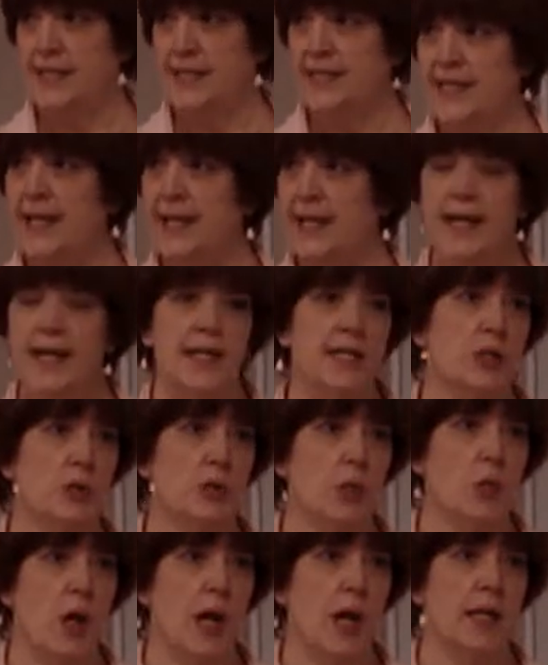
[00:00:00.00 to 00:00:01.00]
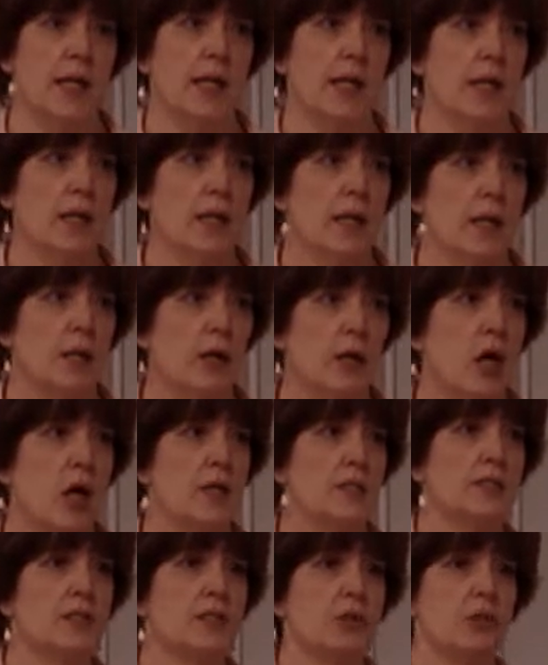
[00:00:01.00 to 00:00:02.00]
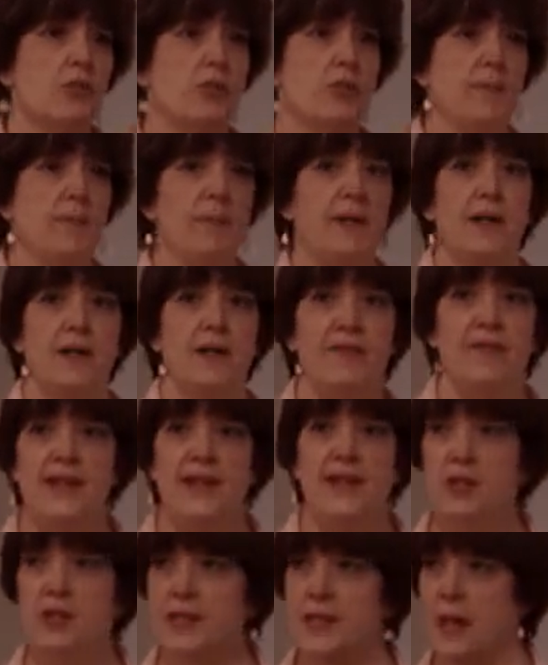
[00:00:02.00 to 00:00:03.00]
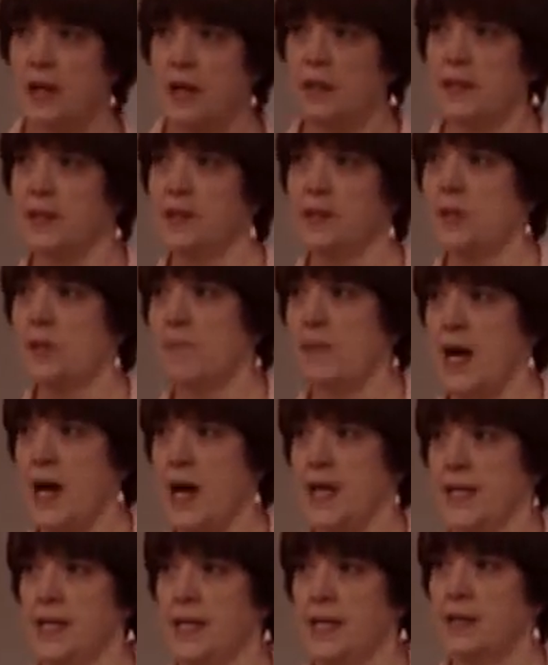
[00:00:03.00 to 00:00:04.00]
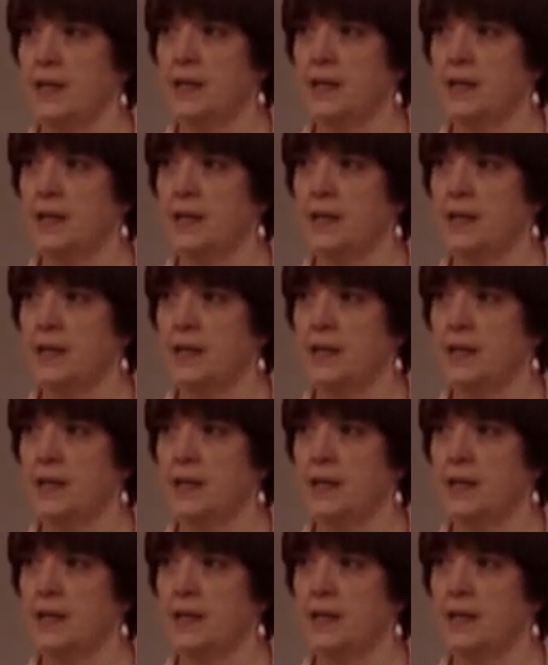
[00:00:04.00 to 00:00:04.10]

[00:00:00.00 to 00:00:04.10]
DNA is what causes a repeat of each cell in our body.